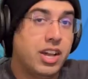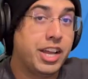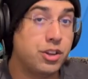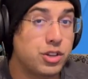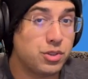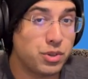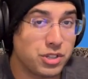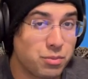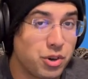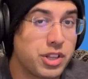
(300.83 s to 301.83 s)
I noticed
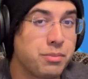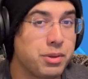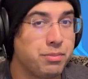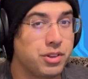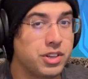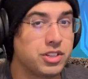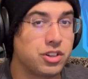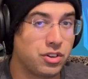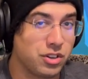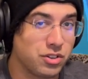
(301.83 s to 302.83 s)
once more that my abilities
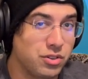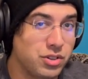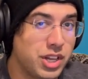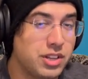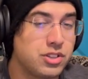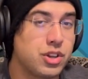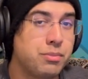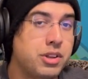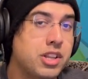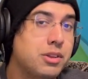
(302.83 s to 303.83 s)
are on cooldown, so I
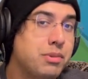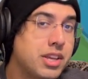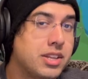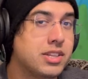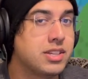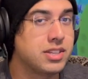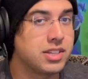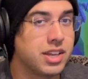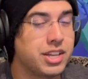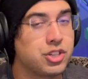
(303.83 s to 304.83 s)
immediately begin to
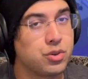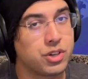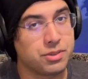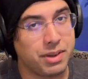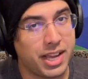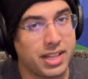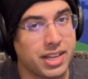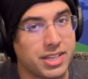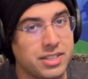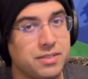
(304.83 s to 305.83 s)
disengage towards my
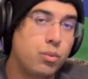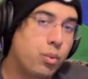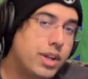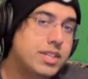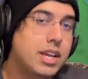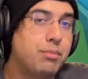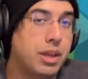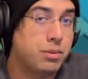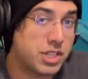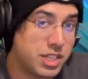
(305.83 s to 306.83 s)
allies. Once I'm
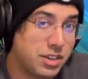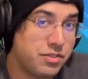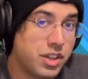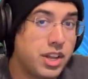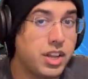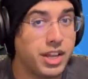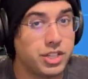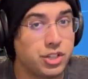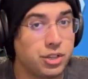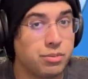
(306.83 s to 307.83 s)
able to take flight, I
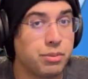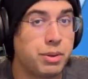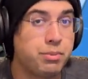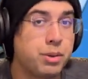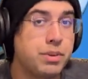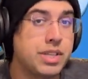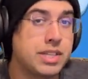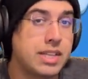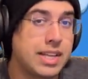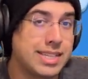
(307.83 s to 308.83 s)
do, but my purpose
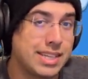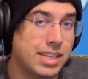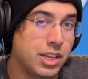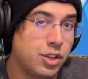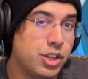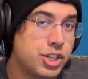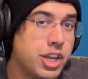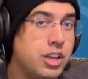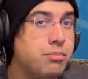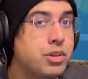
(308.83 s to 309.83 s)
is not to kill the
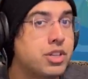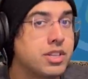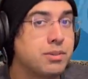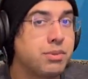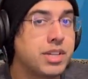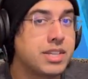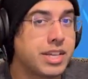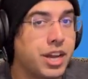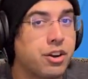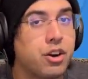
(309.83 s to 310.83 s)
Jade, but to simply
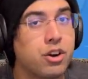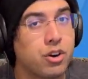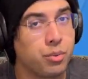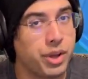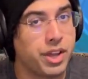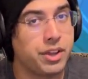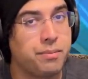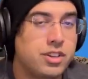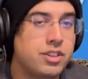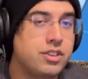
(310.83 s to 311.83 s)
scare her away.
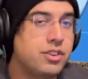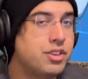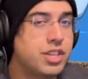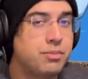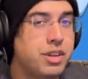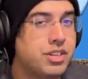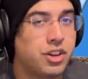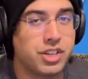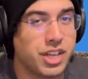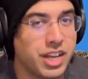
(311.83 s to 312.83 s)
Since her teammates
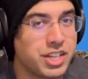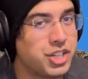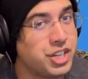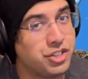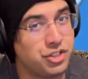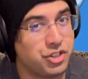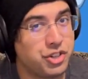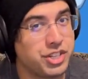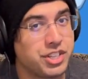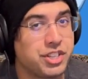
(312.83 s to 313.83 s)
are dying, she has two
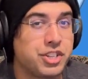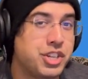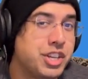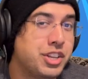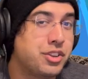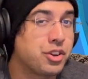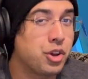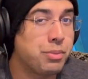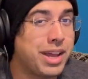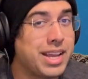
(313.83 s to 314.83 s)
choices. She can either
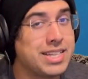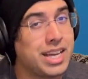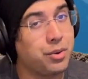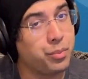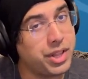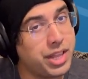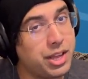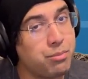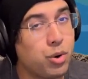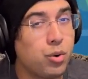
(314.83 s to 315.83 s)
go back and die with
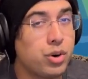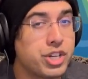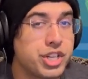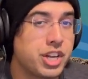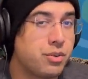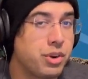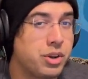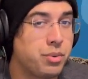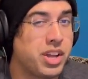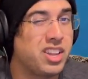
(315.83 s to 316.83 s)
them, or she can run
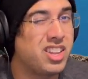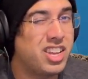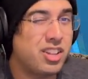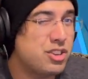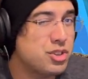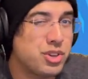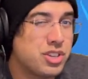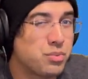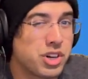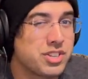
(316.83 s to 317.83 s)
away. Either
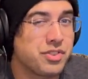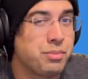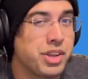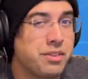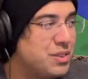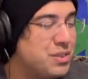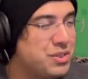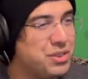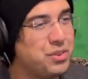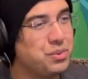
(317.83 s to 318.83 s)
choice works for me.
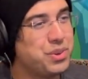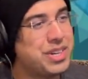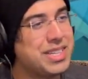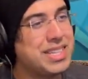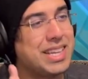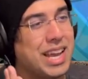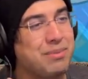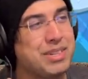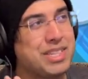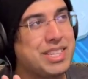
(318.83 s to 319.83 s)
So the weirdest thing
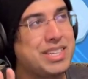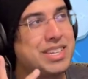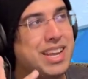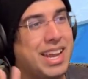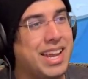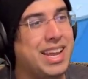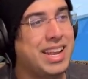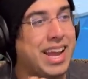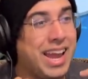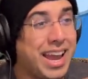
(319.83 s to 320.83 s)
happens here, and
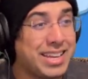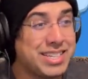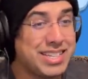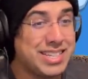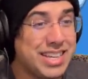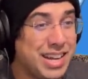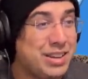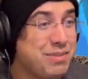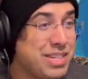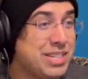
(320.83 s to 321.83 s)
I actually
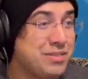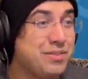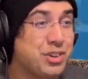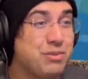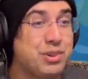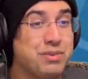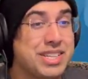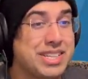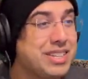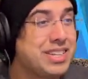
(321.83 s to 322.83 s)
doubted myself for a moment.
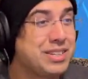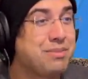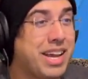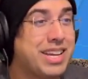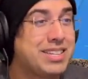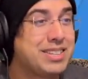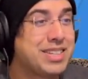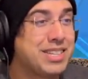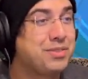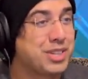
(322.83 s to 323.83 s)
It's bad.
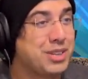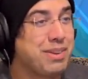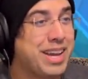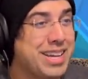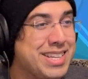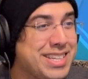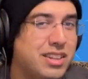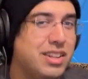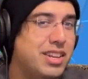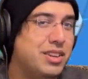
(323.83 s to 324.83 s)
It's really bad.
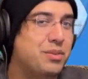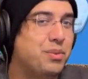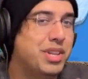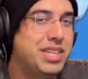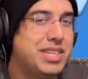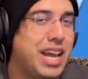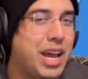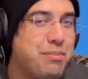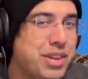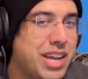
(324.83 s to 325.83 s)
Like, when this
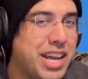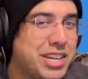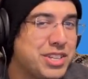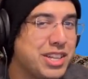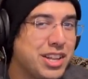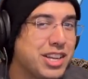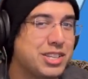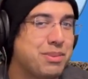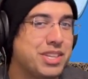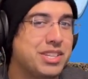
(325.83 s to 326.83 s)
happened, I actually thought
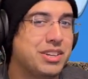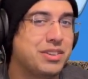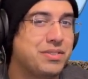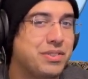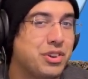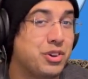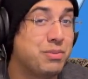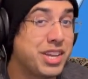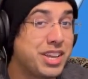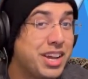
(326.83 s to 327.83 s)
to myself, oh
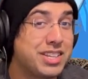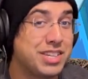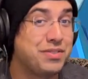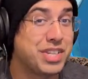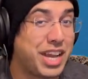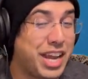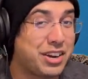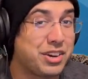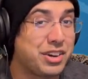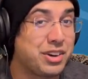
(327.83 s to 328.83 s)
my god, Div is a
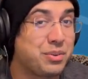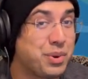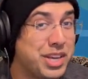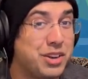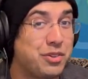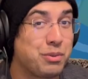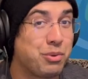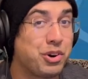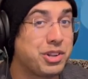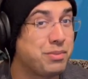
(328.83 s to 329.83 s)
hacker. We need to
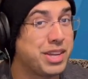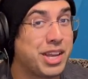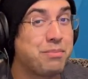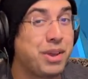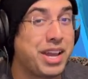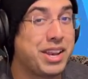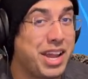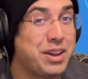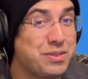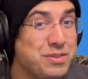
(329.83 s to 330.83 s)
report him and get him banned
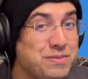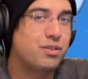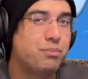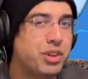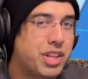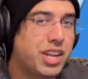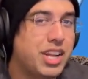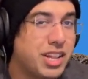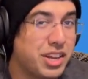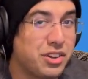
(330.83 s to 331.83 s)
now. But then I
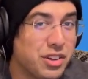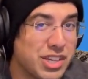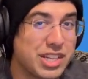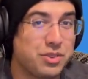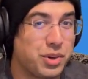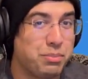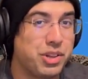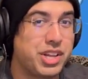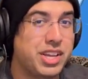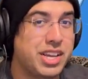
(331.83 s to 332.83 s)
later looked at the
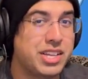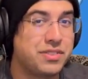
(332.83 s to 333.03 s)
replay, and it's